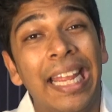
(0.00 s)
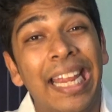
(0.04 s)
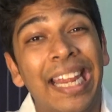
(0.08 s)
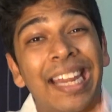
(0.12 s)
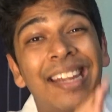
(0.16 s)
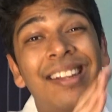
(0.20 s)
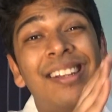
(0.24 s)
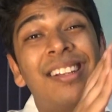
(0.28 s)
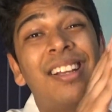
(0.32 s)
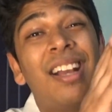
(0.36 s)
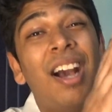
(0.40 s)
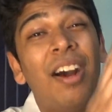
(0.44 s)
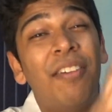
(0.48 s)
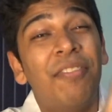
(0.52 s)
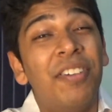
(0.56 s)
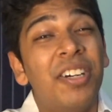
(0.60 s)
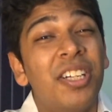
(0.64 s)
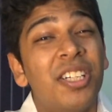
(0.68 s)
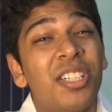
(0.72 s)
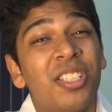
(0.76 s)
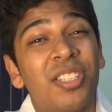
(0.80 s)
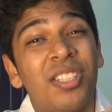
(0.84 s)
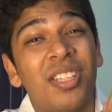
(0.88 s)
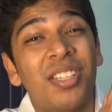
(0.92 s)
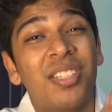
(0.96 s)
It
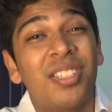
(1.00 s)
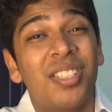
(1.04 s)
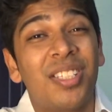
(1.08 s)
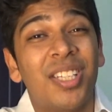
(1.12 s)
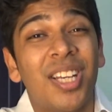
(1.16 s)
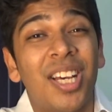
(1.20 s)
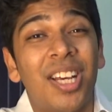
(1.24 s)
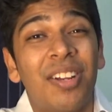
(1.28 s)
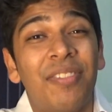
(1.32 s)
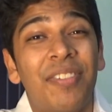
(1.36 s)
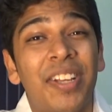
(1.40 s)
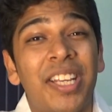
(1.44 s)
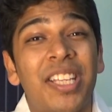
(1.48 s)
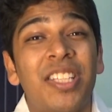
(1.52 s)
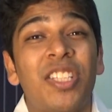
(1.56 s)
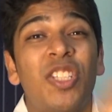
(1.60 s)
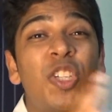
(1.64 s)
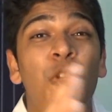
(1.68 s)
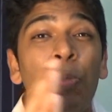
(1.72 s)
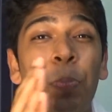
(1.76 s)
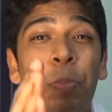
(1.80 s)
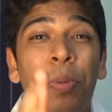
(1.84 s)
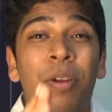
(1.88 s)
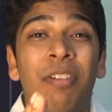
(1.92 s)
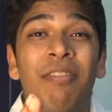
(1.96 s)
covers the cervix
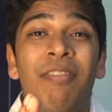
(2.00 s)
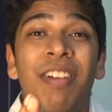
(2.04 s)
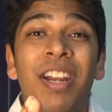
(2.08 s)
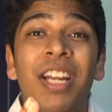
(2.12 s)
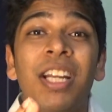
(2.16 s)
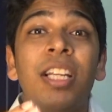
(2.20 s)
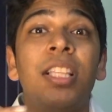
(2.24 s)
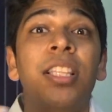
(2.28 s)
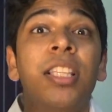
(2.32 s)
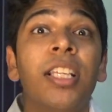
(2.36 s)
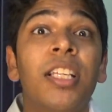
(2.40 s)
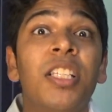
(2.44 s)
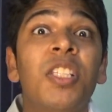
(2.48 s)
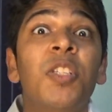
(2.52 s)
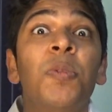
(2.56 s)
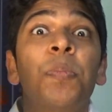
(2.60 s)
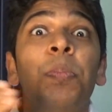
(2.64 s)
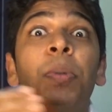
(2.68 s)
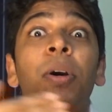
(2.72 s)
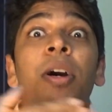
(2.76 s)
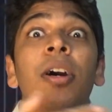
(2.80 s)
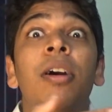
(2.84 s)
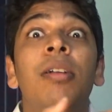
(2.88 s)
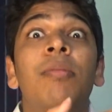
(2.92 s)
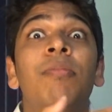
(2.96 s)
to prevent the
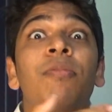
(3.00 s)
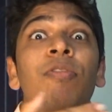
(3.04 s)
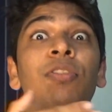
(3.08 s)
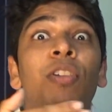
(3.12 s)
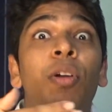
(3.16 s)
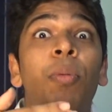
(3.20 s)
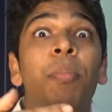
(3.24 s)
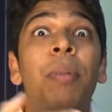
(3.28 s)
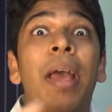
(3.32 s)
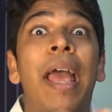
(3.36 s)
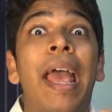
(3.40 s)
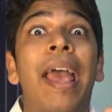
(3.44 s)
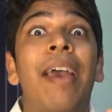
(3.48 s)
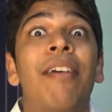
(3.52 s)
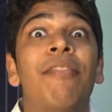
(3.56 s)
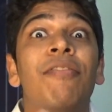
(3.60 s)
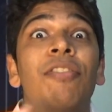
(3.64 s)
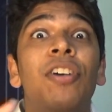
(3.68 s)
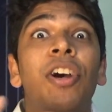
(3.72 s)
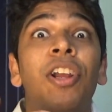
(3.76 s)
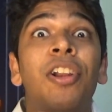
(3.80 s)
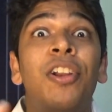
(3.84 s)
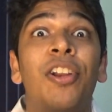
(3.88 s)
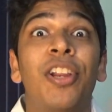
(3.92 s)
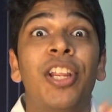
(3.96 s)
sperm from
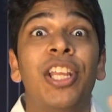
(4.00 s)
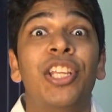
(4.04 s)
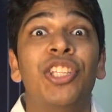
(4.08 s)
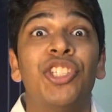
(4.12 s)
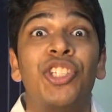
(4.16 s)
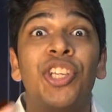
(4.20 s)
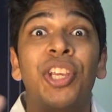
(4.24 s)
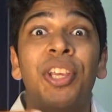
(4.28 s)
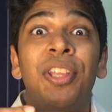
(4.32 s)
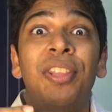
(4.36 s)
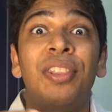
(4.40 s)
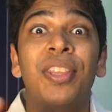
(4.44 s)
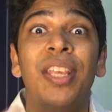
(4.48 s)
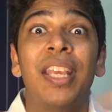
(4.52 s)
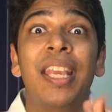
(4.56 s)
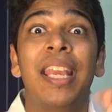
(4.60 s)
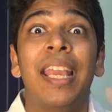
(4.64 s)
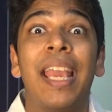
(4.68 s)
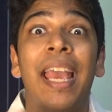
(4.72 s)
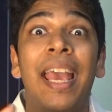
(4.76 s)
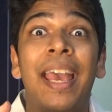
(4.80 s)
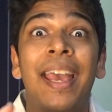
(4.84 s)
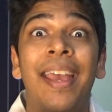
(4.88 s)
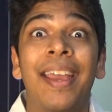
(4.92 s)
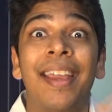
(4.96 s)
ever reaching the
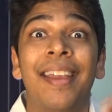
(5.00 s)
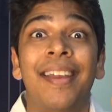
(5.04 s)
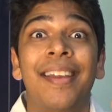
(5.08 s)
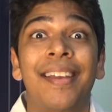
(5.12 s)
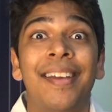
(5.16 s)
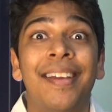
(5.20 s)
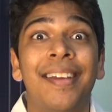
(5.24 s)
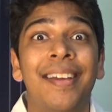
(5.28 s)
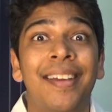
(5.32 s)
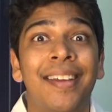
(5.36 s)
egg.